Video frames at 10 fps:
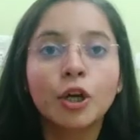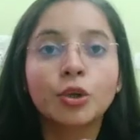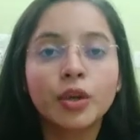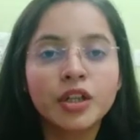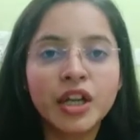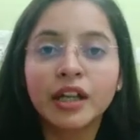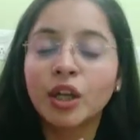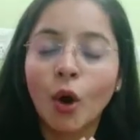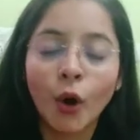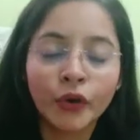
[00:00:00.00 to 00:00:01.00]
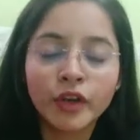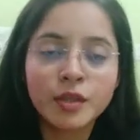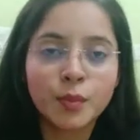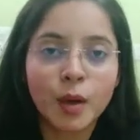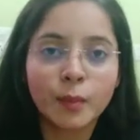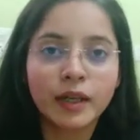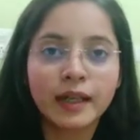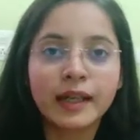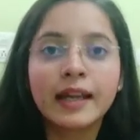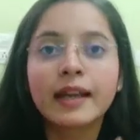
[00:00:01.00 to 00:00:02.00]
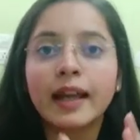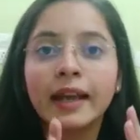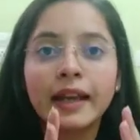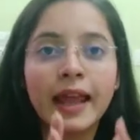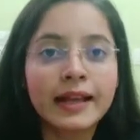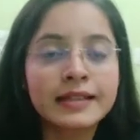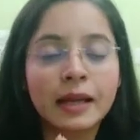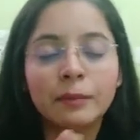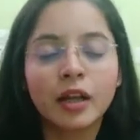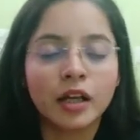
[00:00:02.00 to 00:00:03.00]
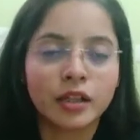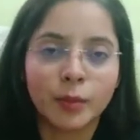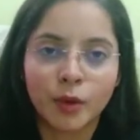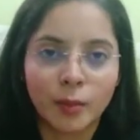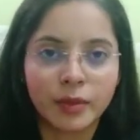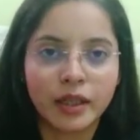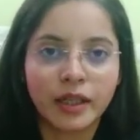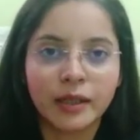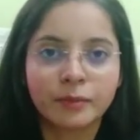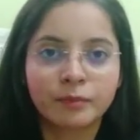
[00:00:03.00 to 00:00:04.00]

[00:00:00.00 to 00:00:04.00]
to reject the onerous property and accept the other property.